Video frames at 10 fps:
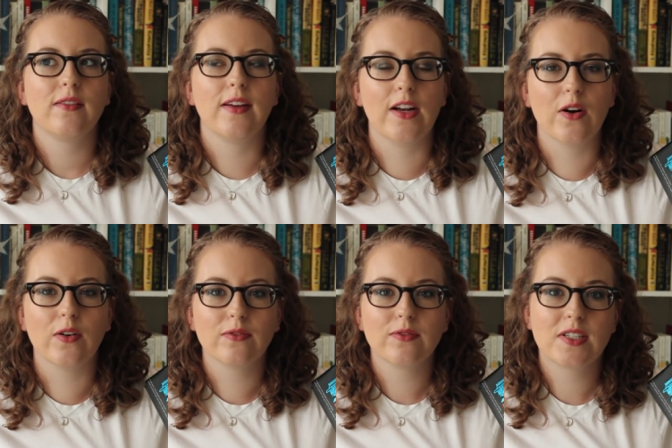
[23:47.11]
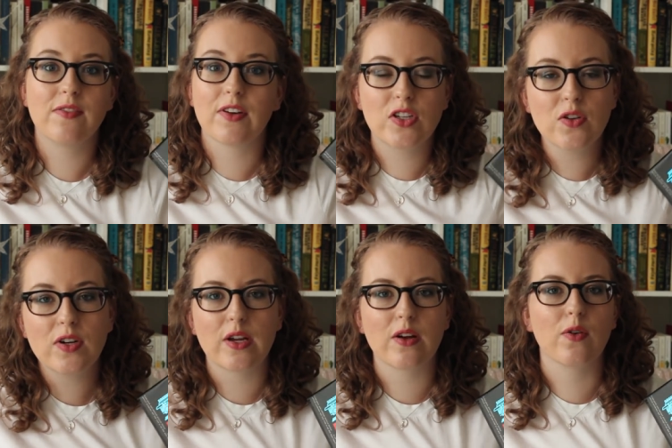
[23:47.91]
you know, civic
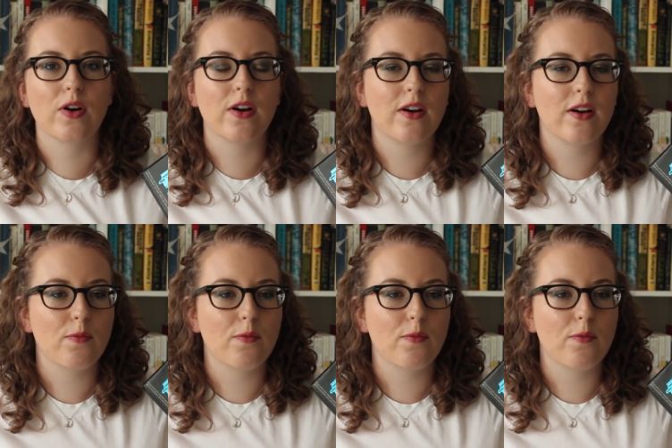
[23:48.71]
duty or a,